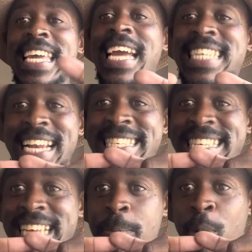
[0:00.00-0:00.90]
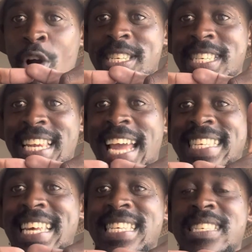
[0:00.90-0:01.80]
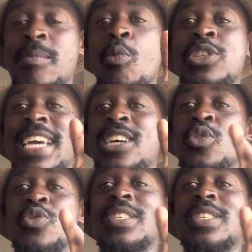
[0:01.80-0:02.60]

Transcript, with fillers: a tiny six-yard box like this. Most yards